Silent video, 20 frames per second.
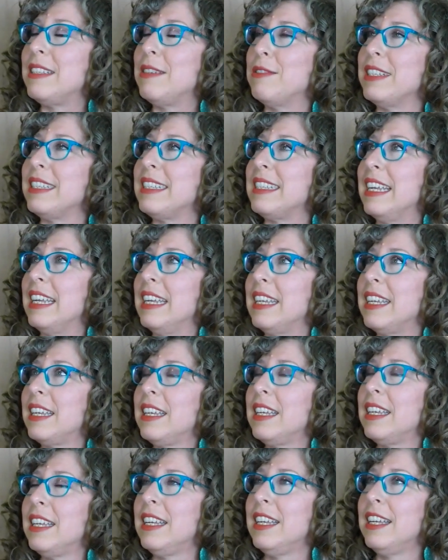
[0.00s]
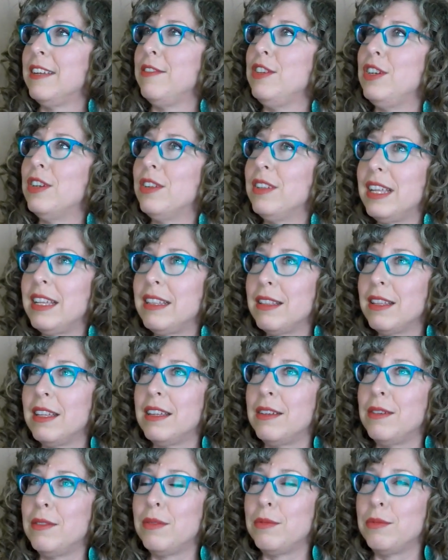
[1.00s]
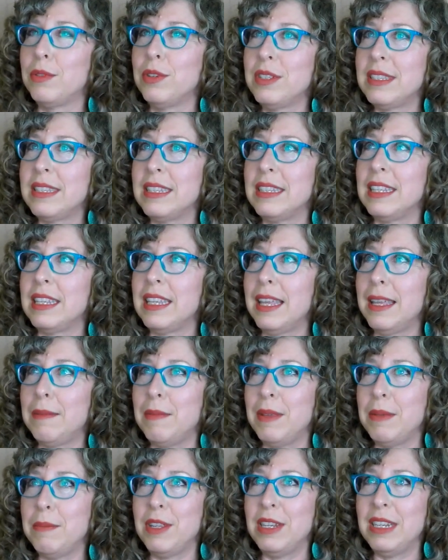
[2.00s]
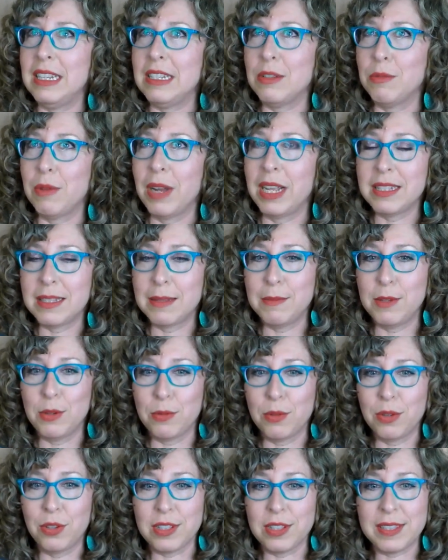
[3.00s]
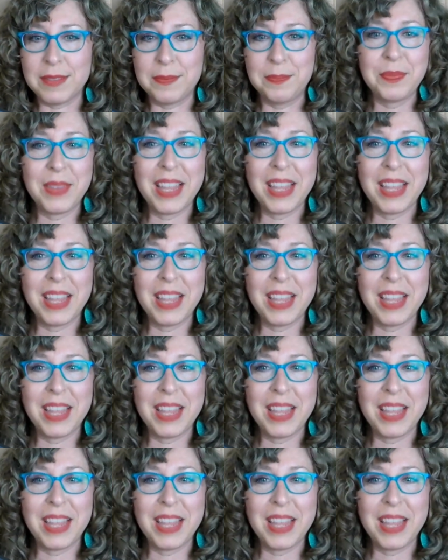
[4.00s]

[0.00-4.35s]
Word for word: It was like, if you don't like the rules of the game, maybe you need to write some new rules.